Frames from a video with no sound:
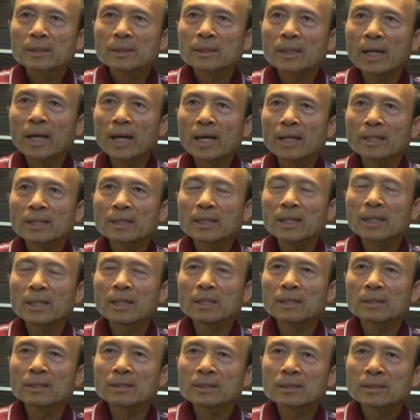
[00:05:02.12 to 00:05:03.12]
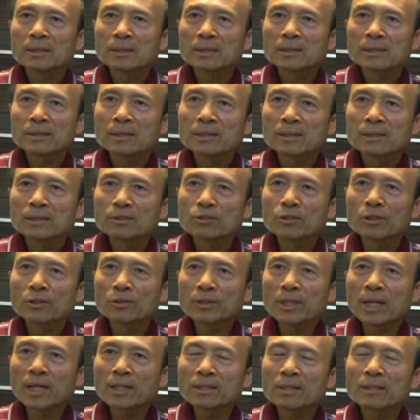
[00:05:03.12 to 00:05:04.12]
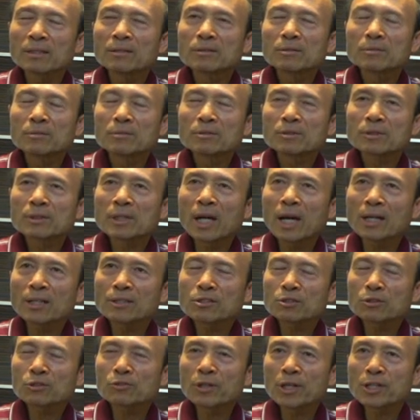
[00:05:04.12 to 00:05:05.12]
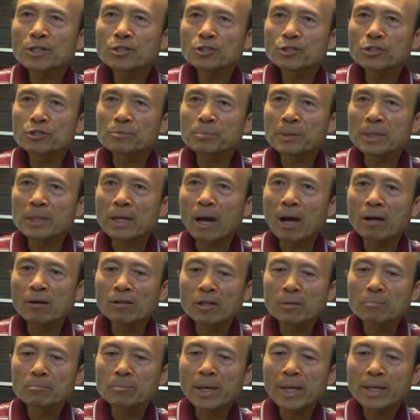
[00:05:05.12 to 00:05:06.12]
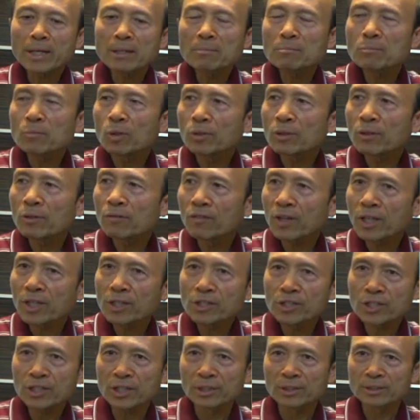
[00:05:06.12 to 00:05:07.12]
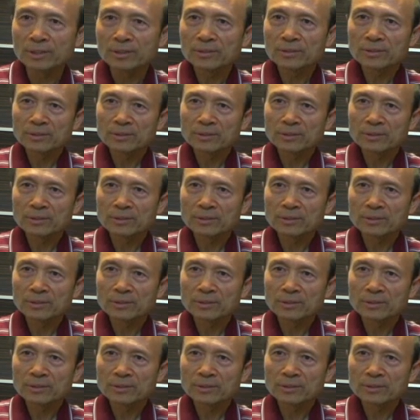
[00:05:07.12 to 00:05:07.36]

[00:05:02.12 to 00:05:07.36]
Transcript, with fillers: And uh, so that God's grace should be our main motivation.